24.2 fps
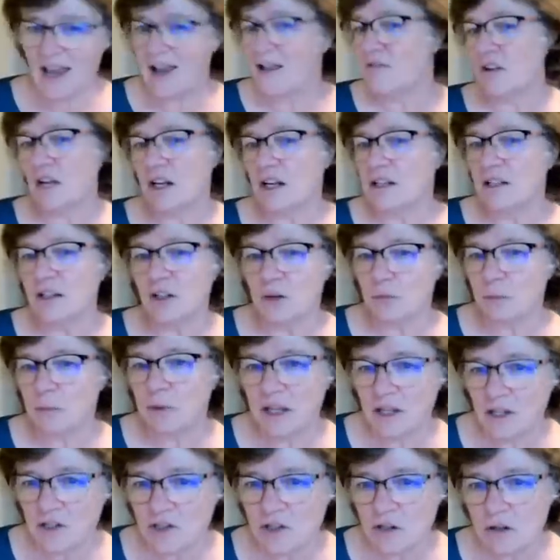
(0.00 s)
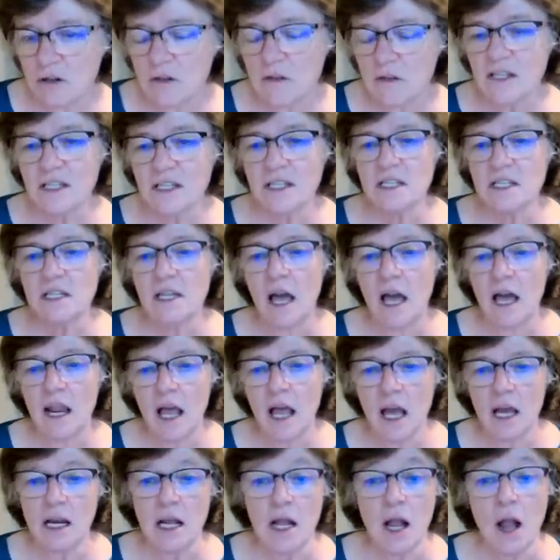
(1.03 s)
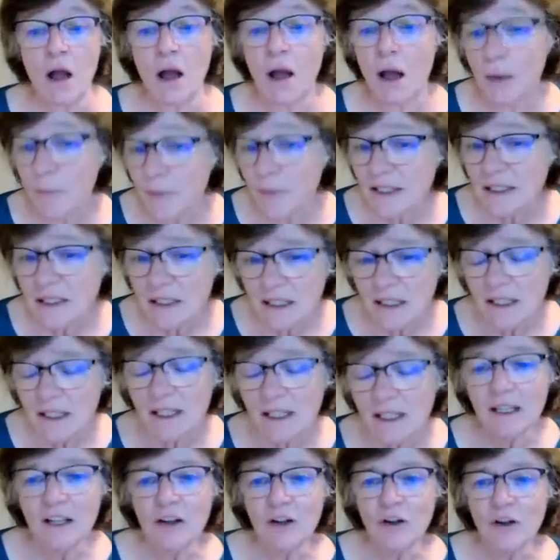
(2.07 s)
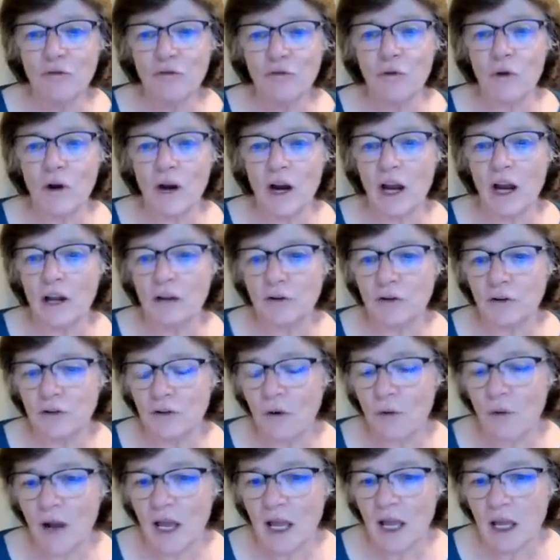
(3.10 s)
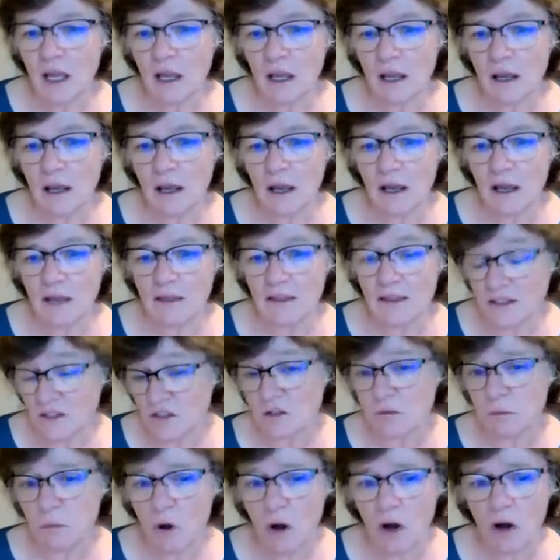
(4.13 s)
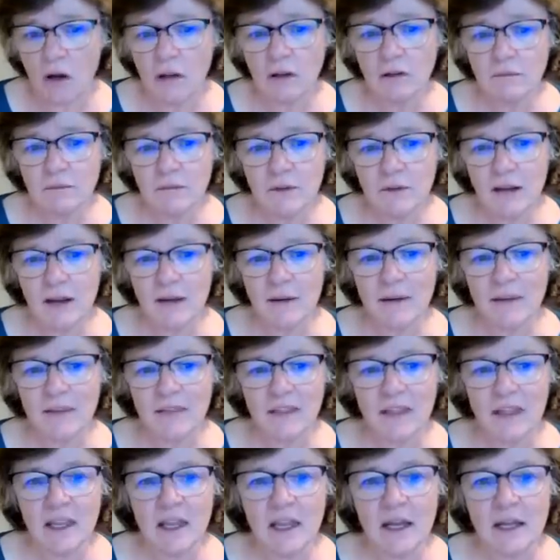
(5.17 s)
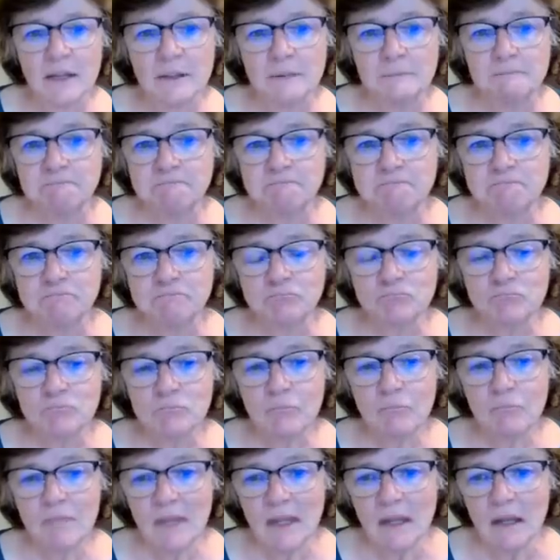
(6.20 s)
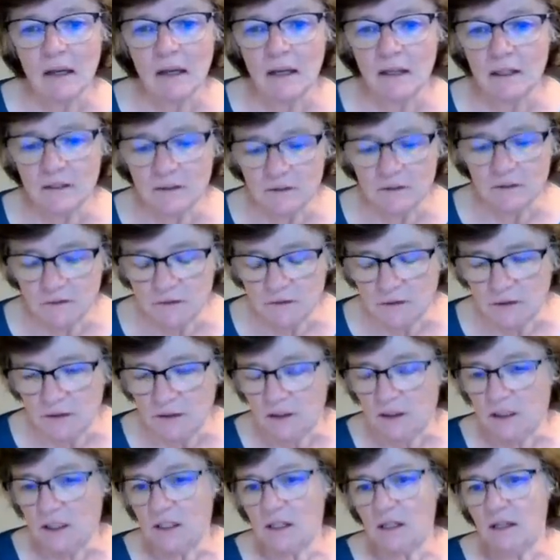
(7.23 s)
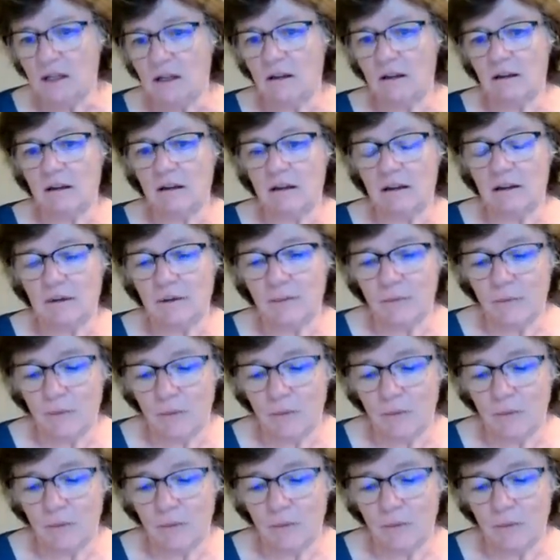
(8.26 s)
have a clear picture. This is not uncommon for an earthquake uh, this small. I think the um, uh, uh,